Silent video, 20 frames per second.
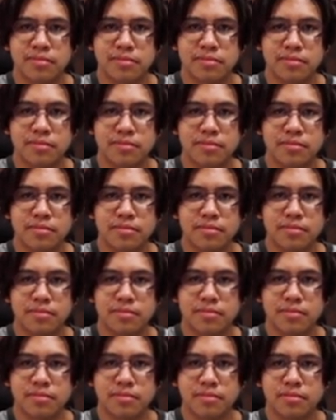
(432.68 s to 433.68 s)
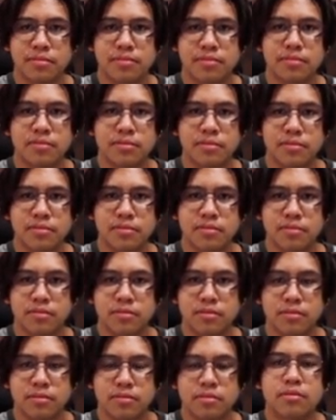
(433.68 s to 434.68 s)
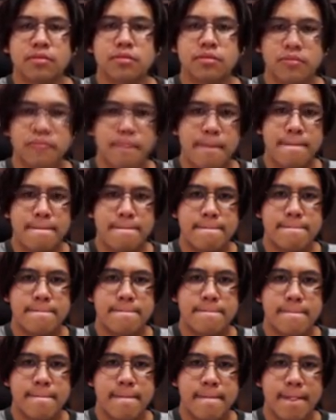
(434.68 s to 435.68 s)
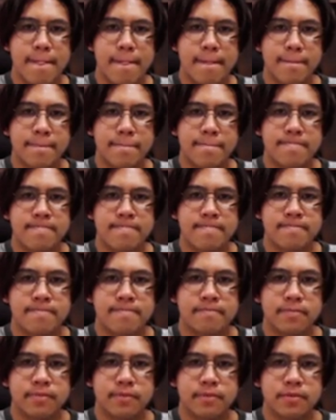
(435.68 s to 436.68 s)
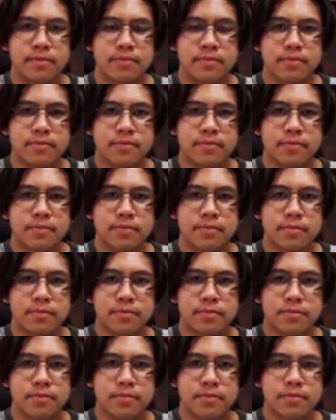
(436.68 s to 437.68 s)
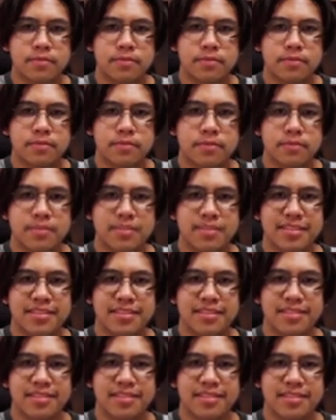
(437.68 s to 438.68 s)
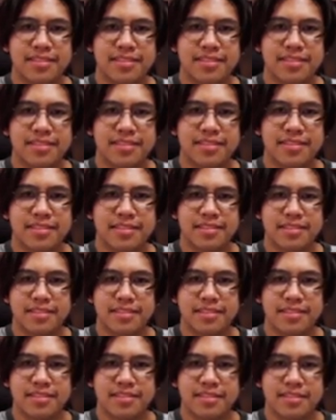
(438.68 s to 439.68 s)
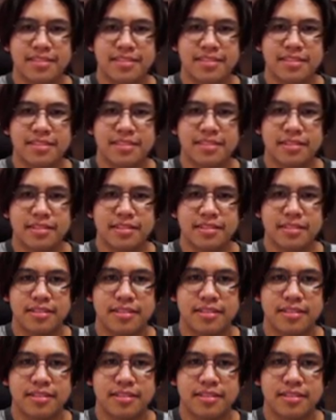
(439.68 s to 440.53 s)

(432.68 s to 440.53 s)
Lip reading: The person shown says nothing.